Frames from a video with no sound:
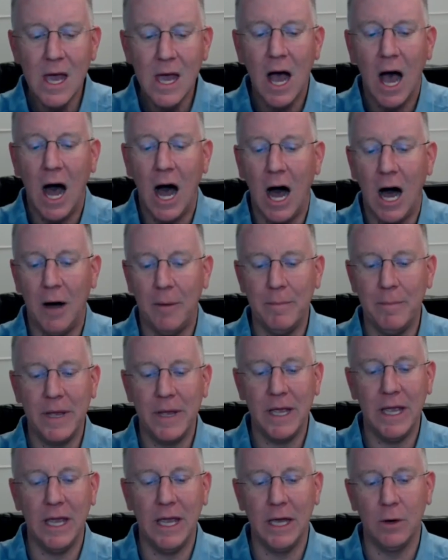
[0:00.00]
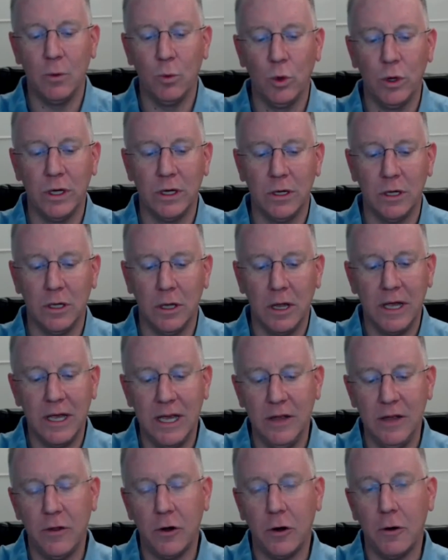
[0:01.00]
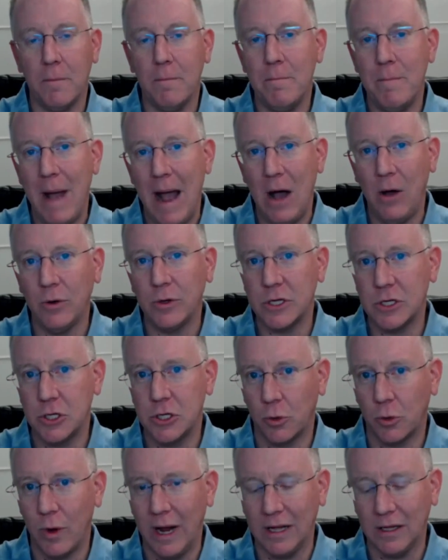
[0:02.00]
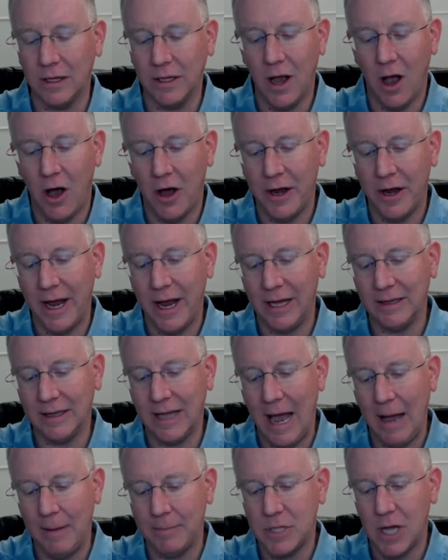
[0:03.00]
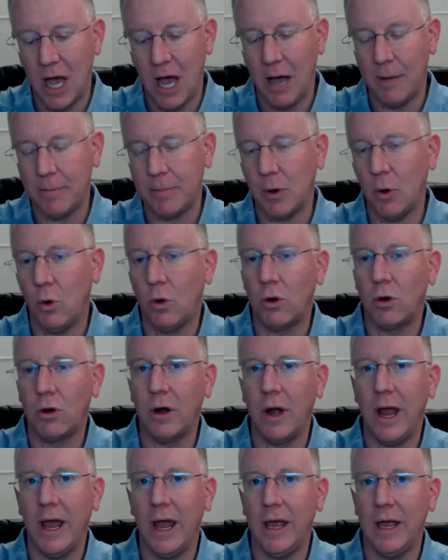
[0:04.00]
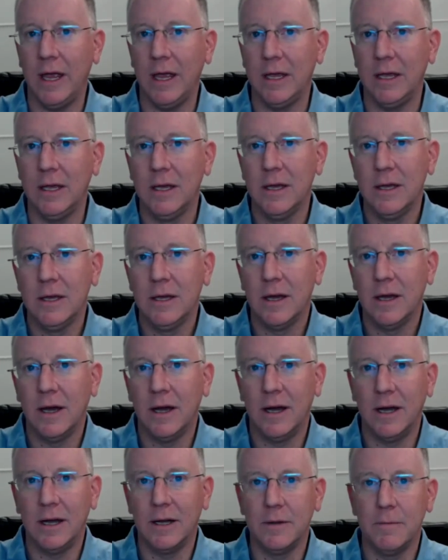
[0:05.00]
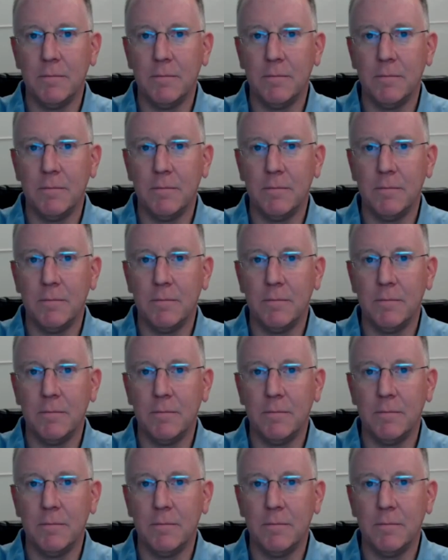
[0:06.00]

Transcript: Um, it will either mount directly on a laptop or a uh,